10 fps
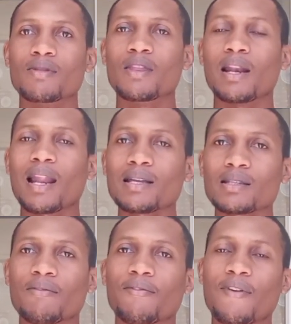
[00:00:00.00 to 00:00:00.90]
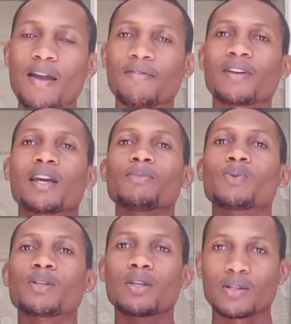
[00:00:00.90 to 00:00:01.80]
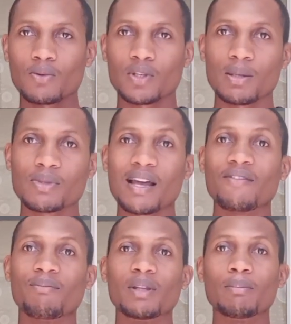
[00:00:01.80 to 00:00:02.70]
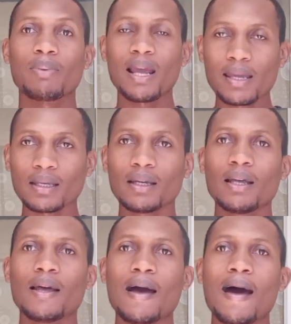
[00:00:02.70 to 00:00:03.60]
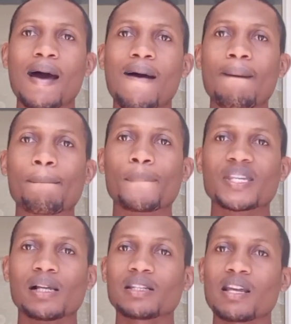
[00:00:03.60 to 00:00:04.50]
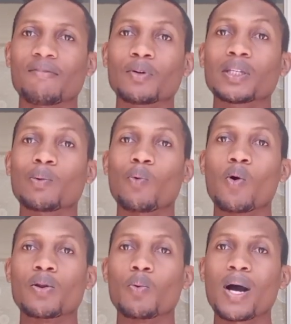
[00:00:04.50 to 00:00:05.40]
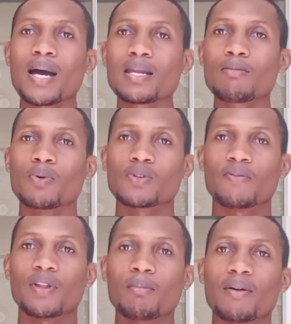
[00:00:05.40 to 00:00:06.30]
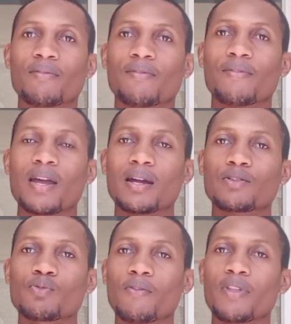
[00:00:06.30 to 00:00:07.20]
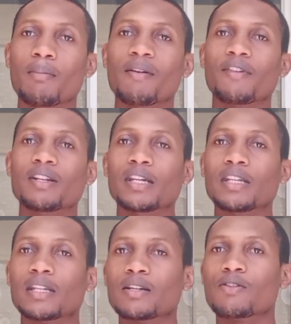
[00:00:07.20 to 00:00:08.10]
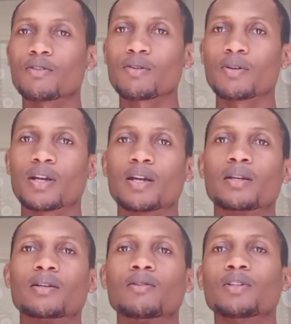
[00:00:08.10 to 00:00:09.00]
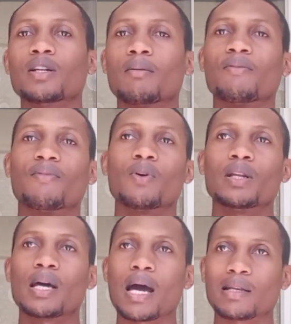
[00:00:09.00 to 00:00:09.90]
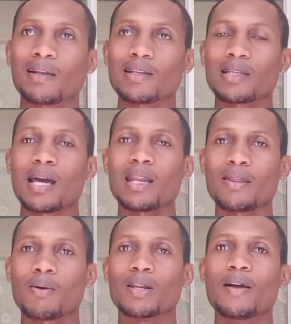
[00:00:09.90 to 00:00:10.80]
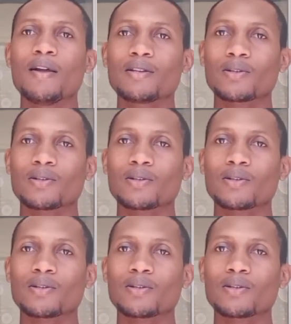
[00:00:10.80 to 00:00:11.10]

The last 5 games which these two teams have been playing, Chelsea have only won 1. Most of them have 2 of them have ended in a draw, and Nottingham have won at least another one.